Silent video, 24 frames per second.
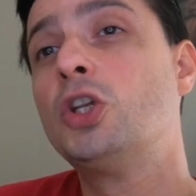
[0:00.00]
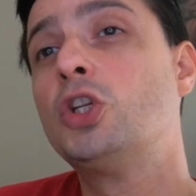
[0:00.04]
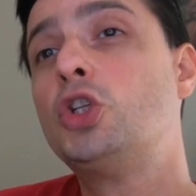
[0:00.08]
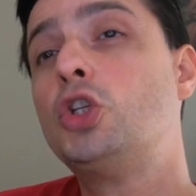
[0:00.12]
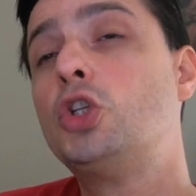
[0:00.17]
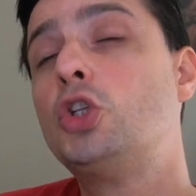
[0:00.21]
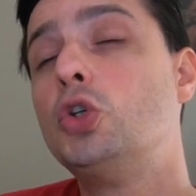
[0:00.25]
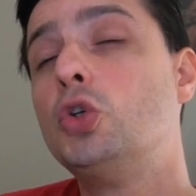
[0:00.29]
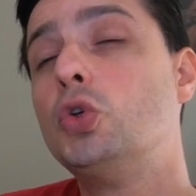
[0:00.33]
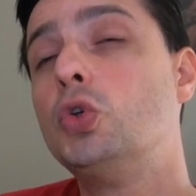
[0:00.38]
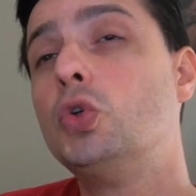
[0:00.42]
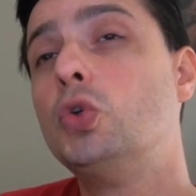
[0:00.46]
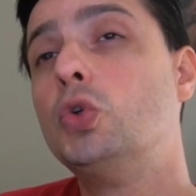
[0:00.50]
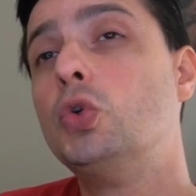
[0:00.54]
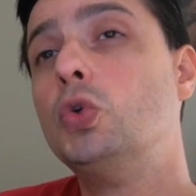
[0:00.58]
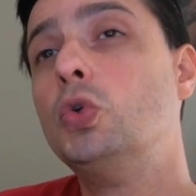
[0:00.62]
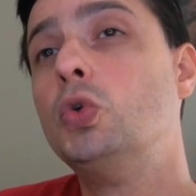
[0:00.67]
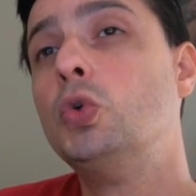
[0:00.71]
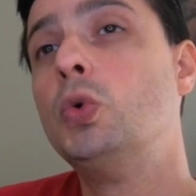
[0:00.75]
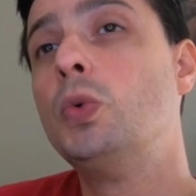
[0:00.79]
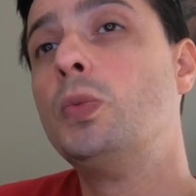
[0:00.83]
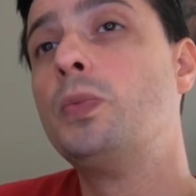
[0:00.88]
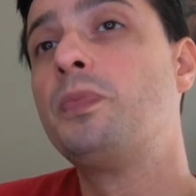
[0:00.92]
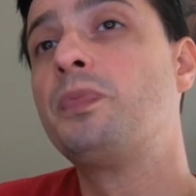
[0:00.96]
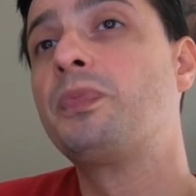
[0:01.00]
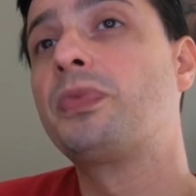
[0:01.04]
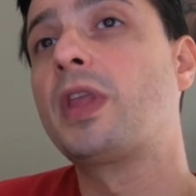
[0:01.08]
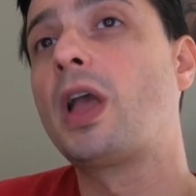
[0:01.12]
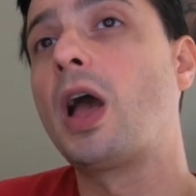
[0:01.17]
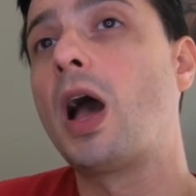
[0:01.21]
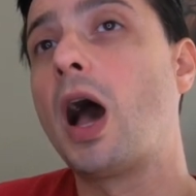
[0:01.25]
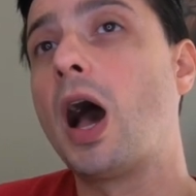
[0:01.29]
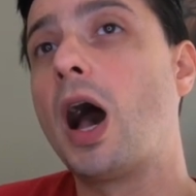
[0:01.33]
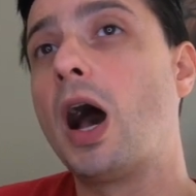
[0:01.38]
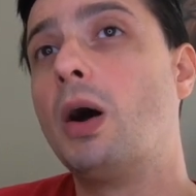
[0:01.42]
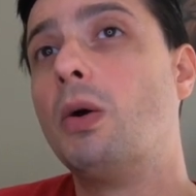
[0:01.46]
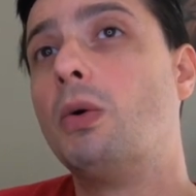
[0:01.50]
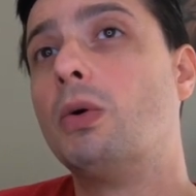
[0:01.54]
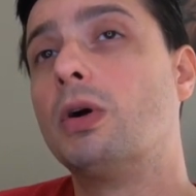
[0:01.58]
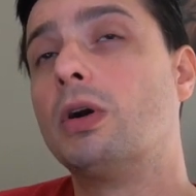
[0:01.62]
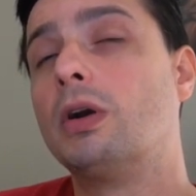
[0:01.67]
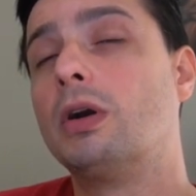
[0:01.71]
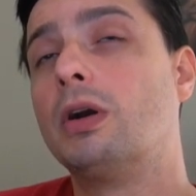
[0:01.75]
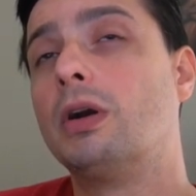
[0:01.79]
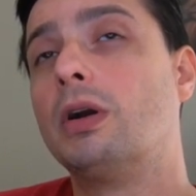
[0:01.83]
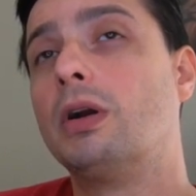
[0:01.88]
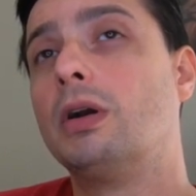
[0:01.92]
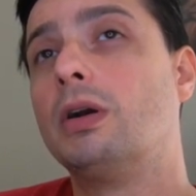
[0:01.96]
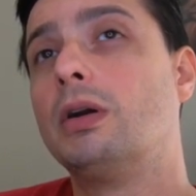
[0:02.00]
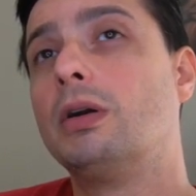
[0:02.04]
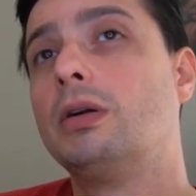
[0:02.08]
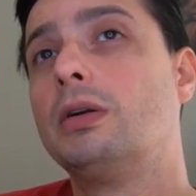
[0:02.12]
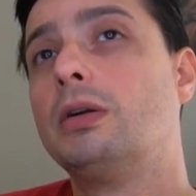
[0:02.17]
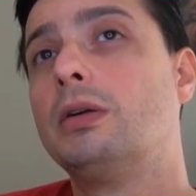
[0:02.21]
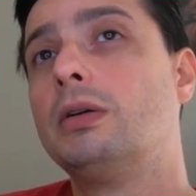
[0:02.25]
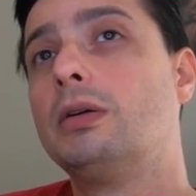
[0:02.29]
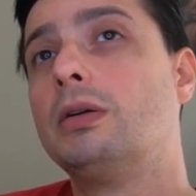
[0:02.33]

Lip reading: to our